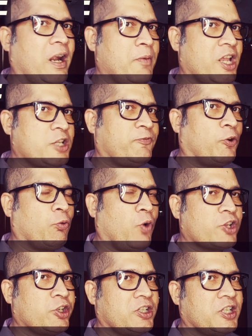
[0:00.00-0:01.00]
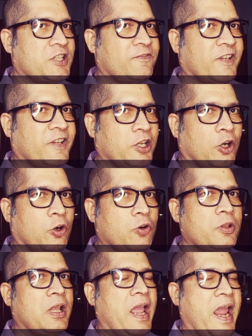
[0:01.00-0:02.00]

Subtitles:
very much for watching this video.